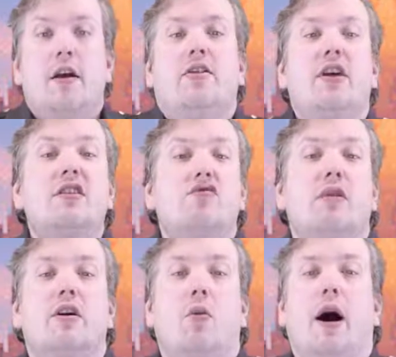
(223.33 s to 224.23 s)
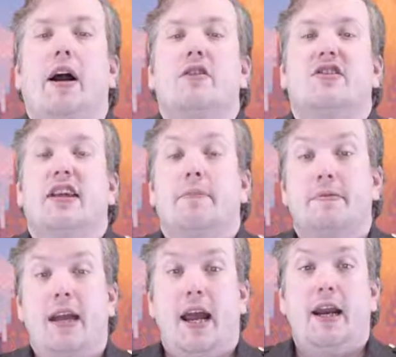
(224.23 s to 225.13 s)
This requires the
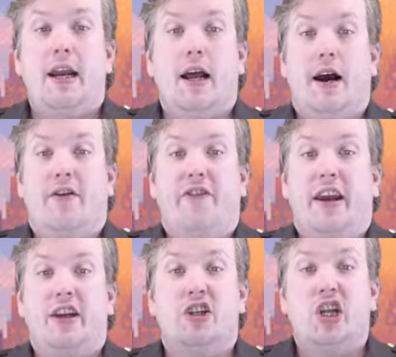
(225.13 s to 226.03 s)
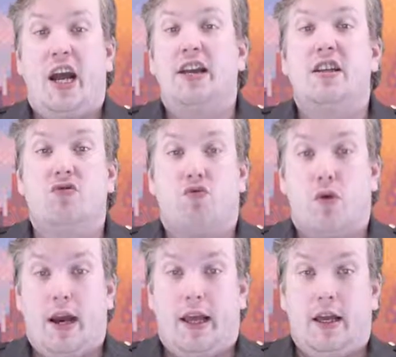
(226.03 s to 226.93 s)
obtaining of an enchanted
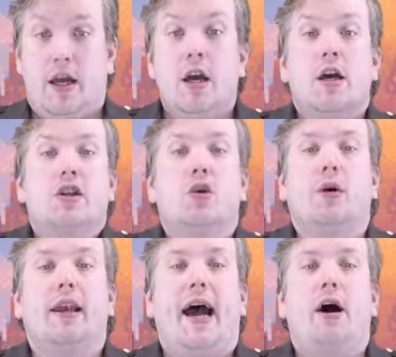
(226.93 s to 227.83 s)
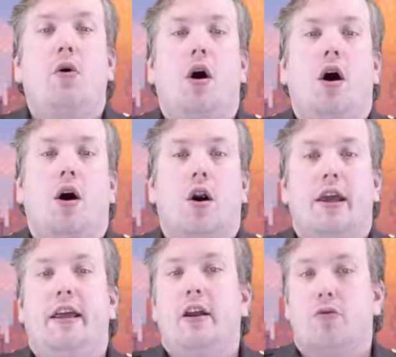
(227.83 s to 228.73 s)
ring to allow our
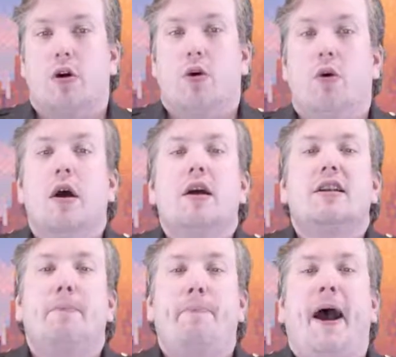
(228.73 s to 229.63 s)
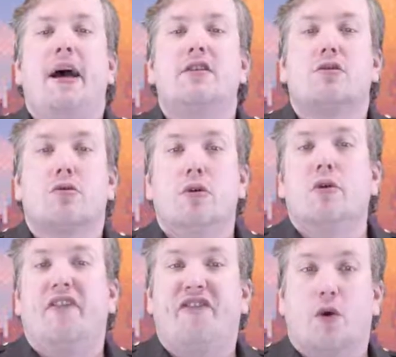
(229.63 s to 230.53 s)
hero to pass through
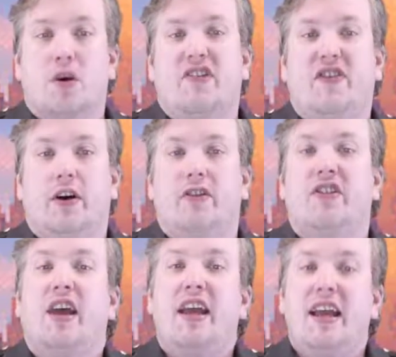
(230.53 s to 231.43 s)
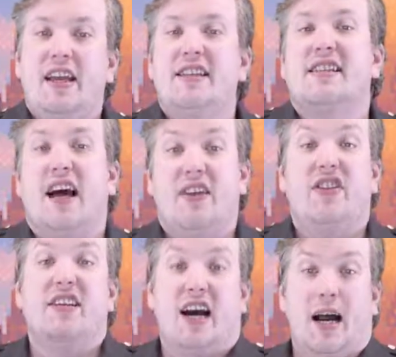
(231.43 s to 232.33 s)
the force fields inside the
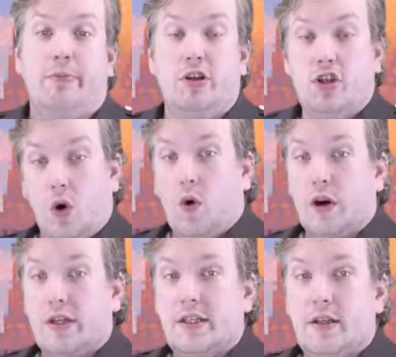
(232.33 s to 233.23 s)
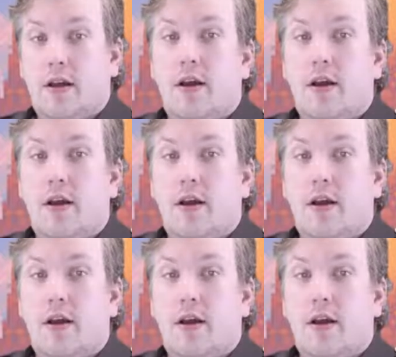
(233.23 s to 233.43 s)
time doors.